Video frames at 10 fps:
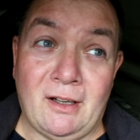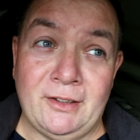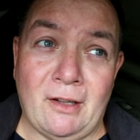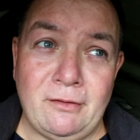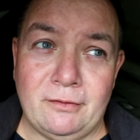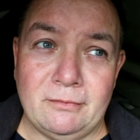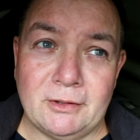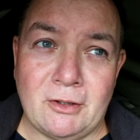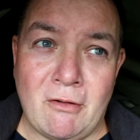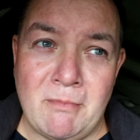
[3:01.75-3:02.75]
I can't
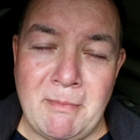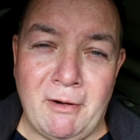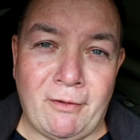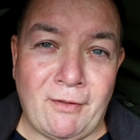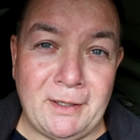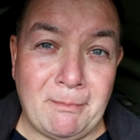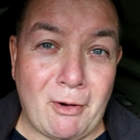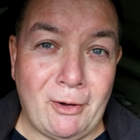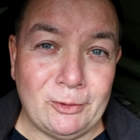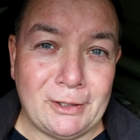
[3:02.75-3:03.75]
remember if I've had a
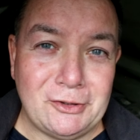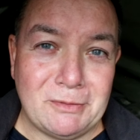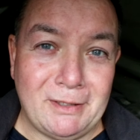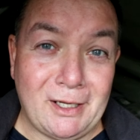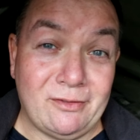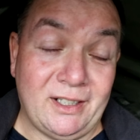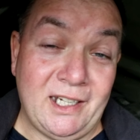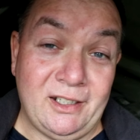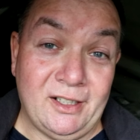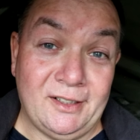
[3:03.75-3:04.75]
bite on lunch meat over
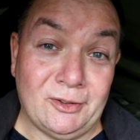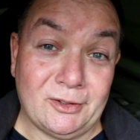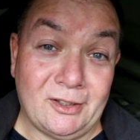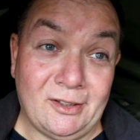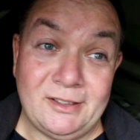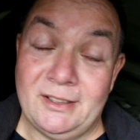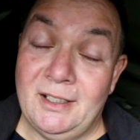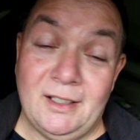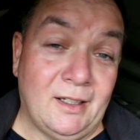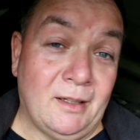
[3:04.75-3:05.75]
here yet, not guys.
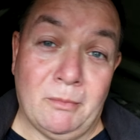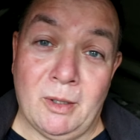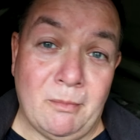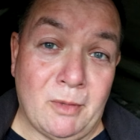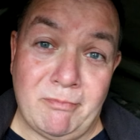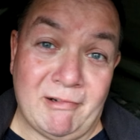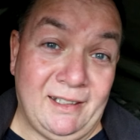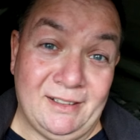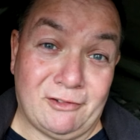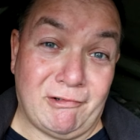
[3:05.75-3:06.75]
My
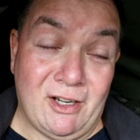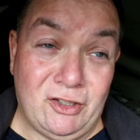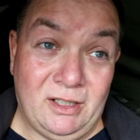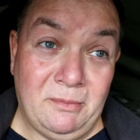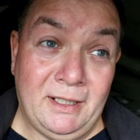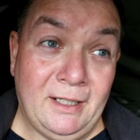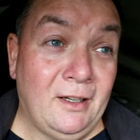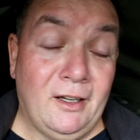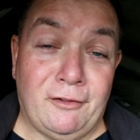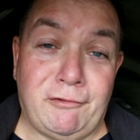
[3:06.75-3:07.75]
brain is trash at the minute.
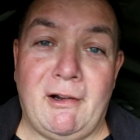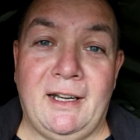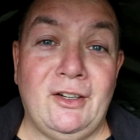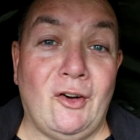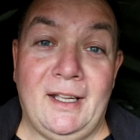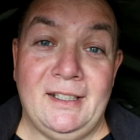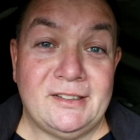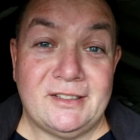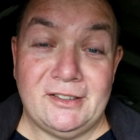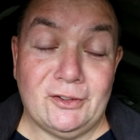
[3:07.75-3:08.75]
Friday night
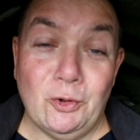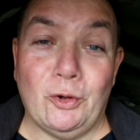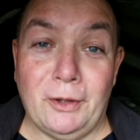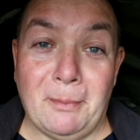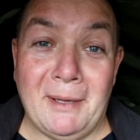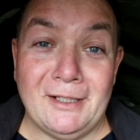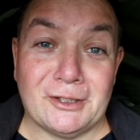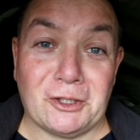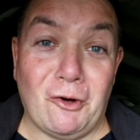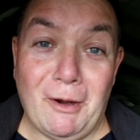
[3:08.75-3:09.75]
is just not the
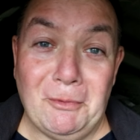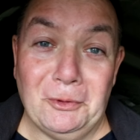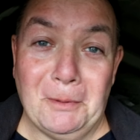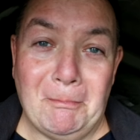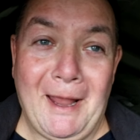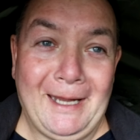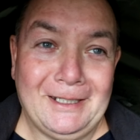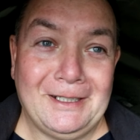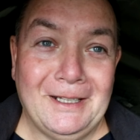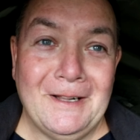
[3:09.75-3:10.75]
best time on the bank.